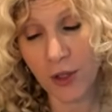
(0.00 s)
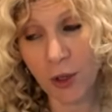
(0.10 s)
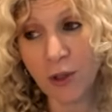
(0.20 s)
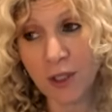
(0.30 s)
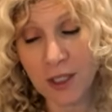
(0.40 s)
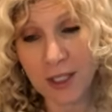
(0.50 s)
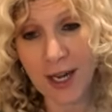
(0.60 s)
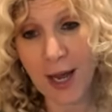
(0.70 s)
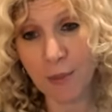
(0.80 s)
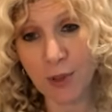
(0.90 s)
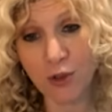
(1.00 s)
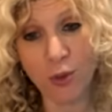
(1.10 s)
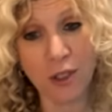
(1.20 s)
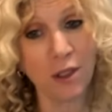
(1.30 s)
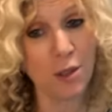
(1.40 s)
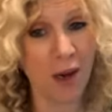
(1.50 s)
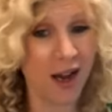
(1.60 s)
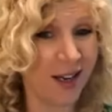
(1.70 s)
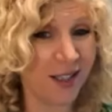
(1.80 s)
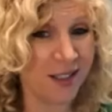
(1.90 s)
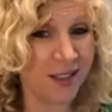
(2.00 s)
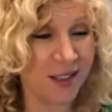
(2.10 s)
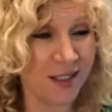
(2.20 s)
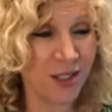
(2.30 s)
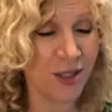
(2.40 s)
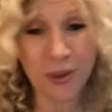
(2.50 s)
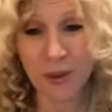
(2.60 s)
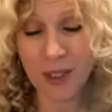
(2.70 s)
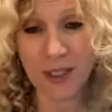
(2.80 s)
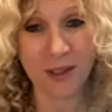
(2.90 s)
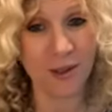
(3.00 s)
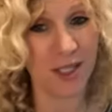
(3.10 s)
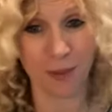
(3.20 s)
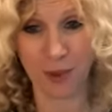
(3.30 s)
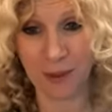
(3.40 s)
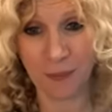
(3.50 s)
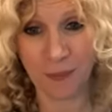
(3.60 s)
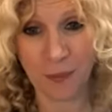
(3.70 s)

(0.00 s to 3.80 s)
the only thing that happens when you look behind you is you stumble.